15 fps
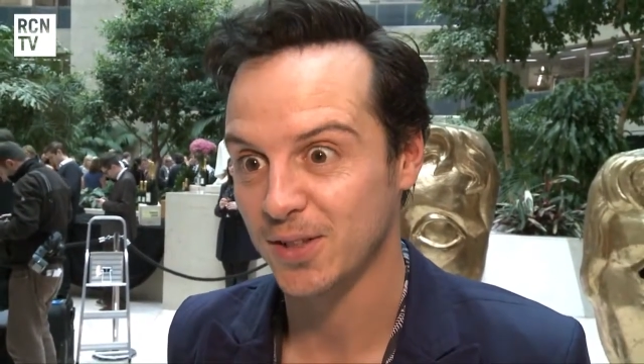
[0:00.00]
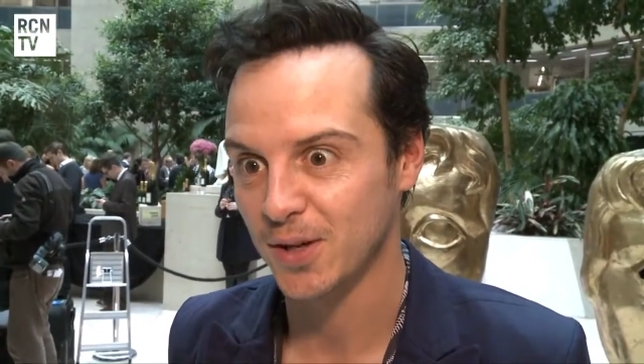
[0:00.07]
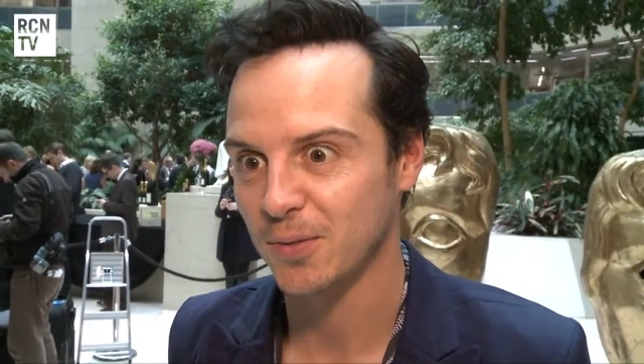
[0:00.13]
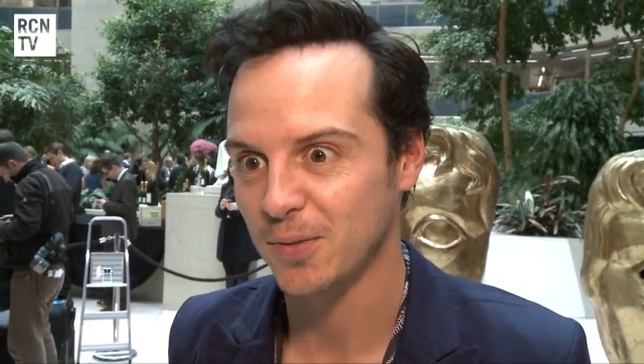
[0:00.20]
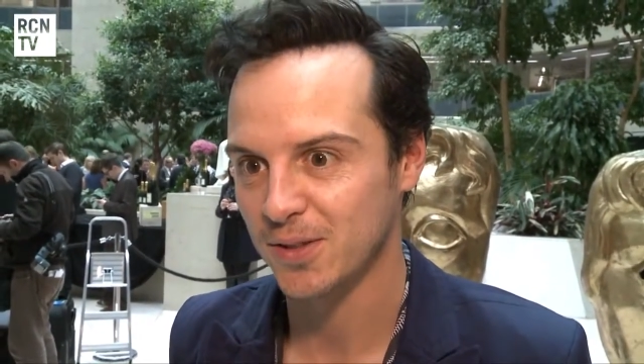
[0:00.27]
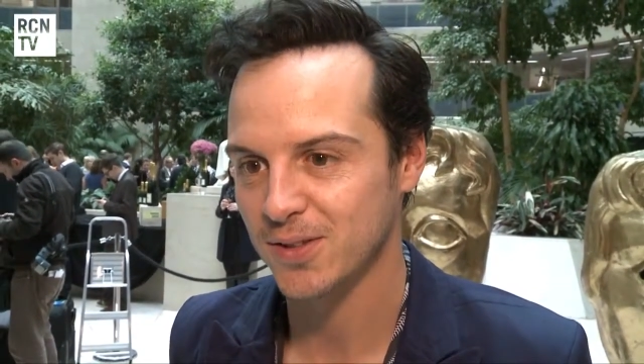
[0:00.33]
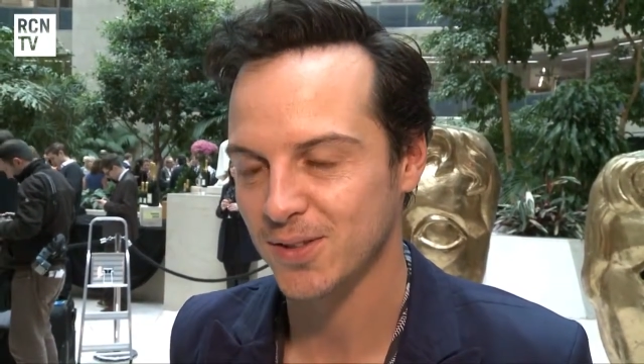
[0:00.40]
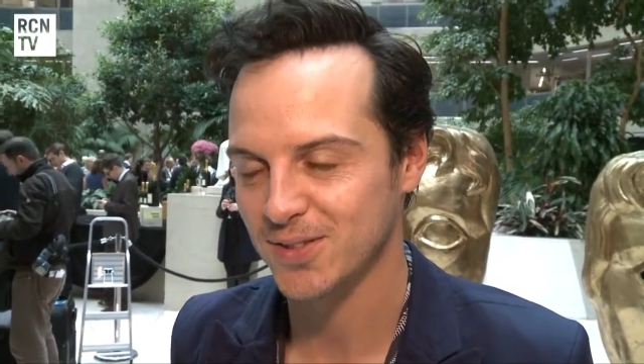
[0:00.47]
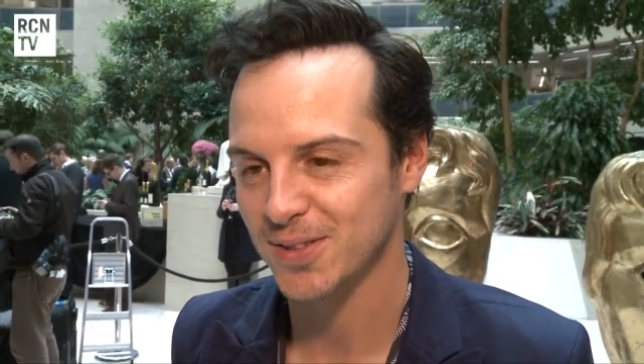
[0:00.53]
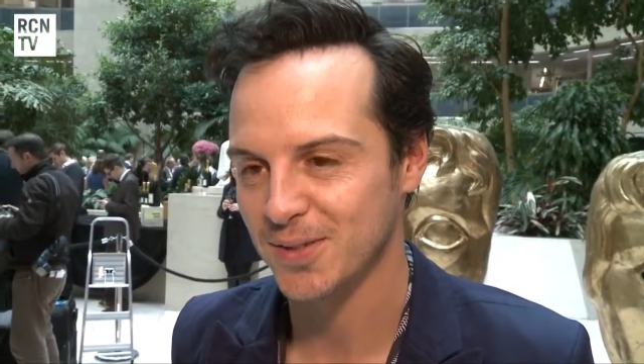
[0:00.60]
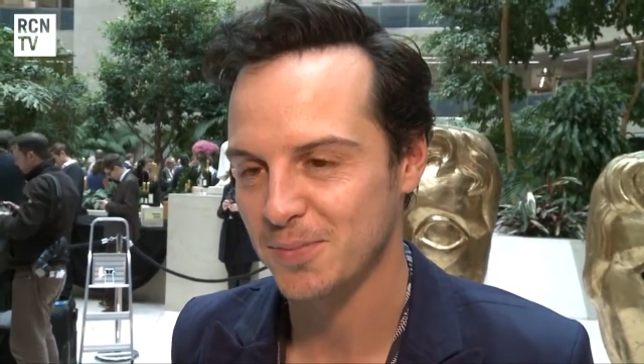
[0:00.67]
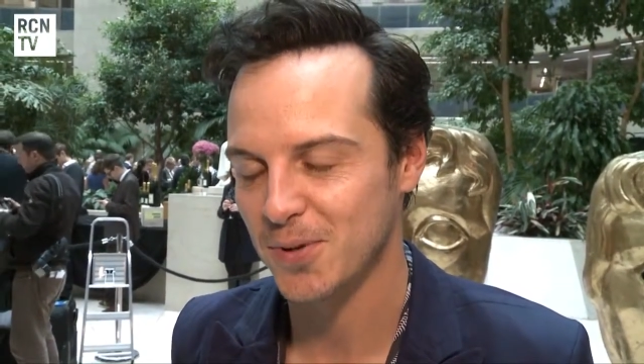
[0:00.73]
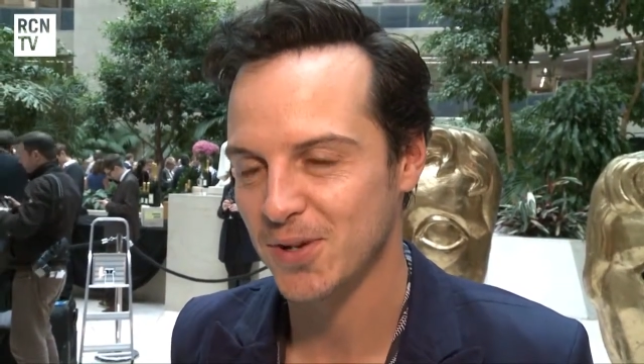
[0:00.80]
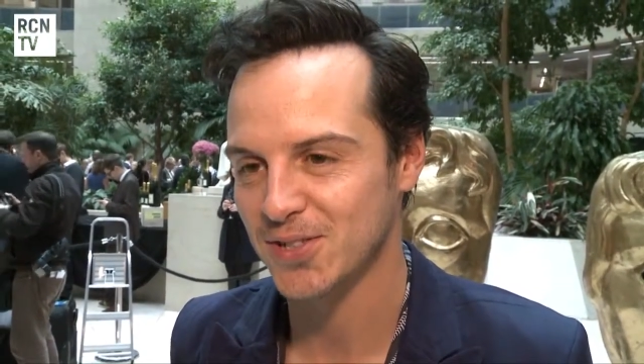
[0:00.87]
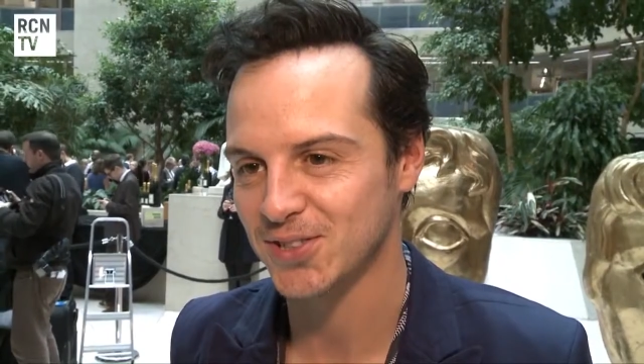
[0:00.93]
You know, with such a
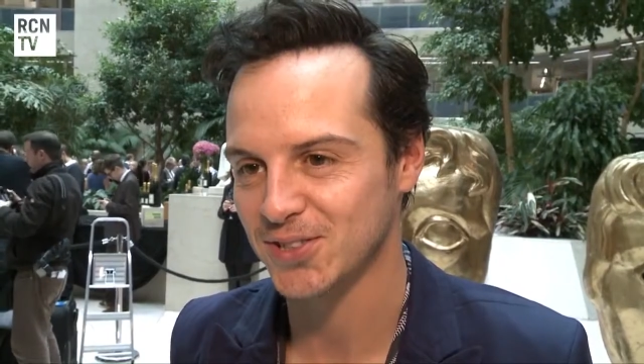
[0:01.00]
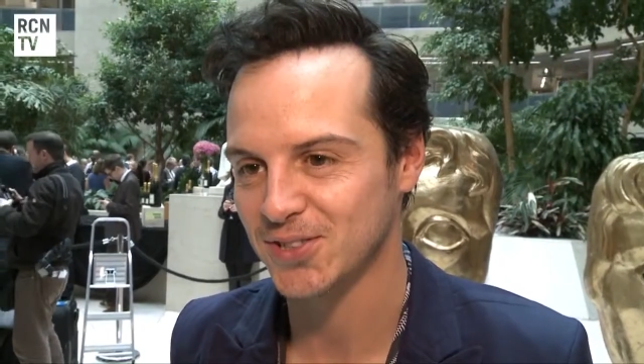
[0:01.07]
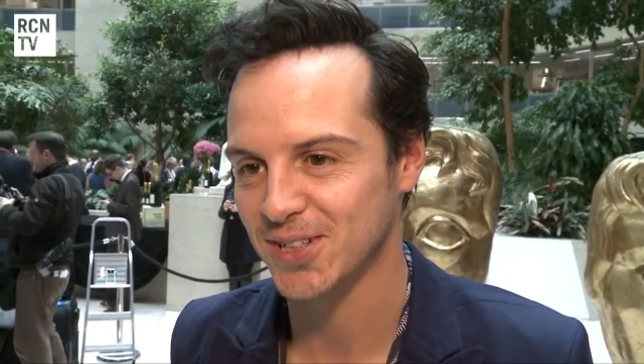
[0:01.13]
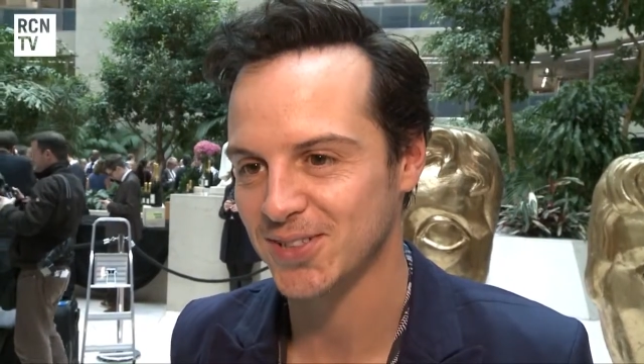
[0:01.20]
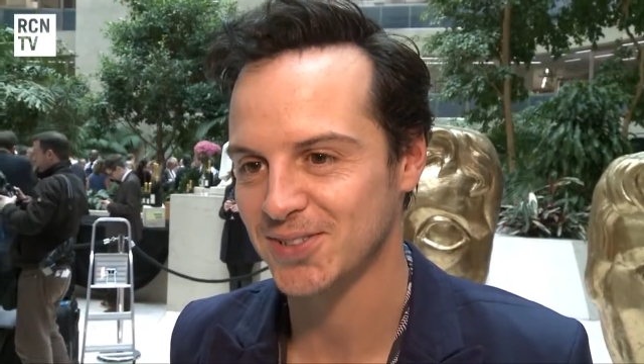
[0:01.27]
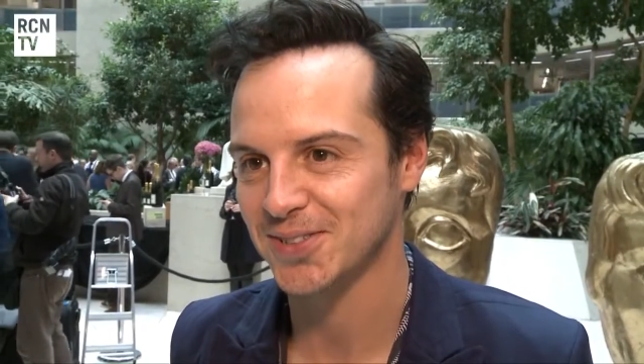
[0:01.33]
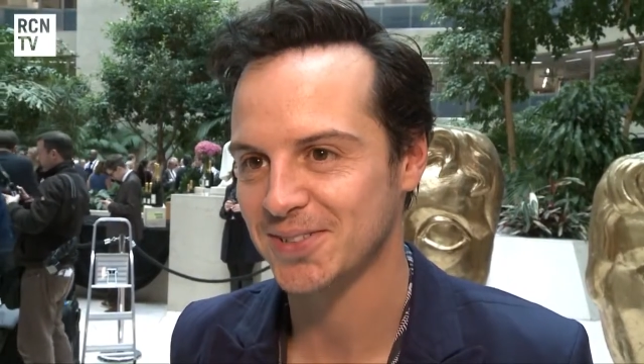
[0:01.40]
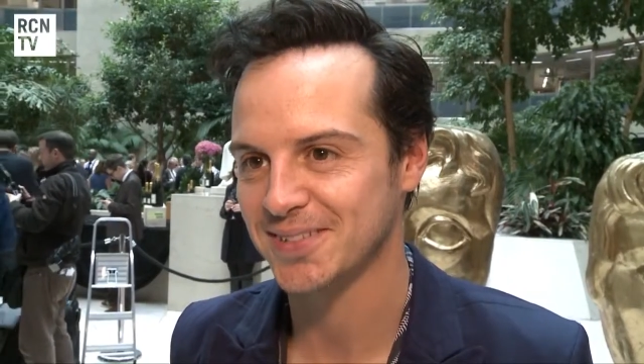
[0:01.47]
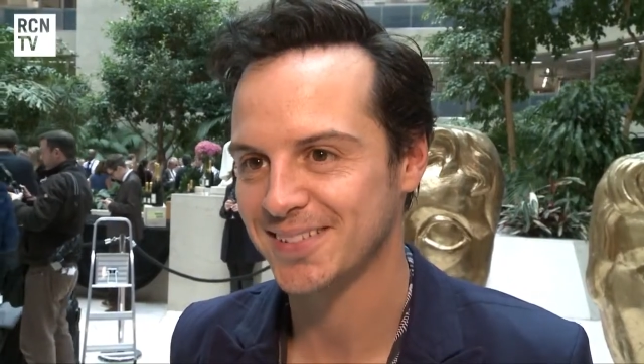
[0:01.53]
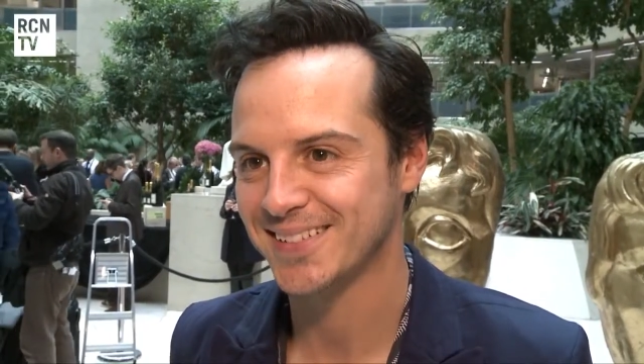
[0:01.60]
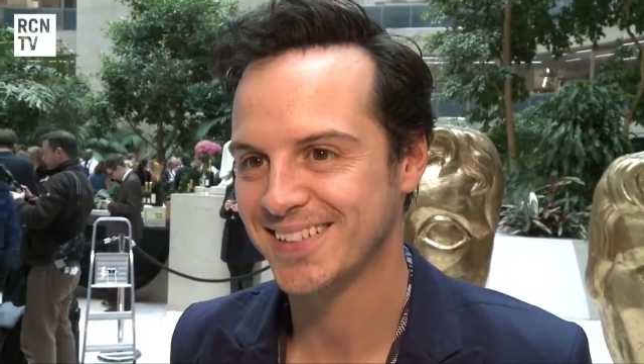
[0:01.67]
punishing schedule.